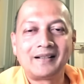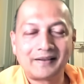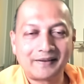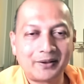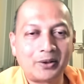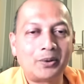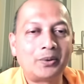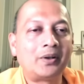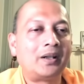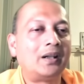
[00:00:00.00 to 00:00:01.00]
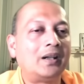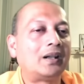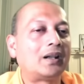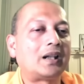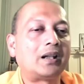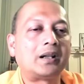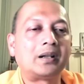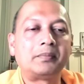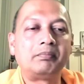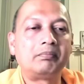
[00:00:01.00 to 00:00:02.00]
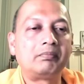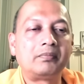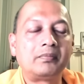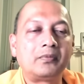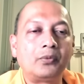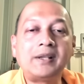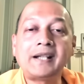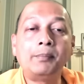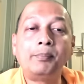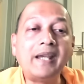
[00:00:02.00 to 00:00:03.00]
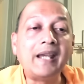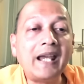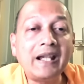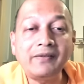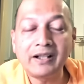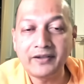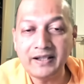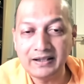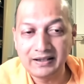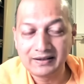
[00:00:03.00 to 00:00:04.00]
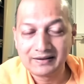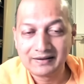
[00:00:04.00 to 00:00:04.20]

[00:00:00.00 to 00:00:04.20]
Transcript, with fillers: So, one can behave lovingly,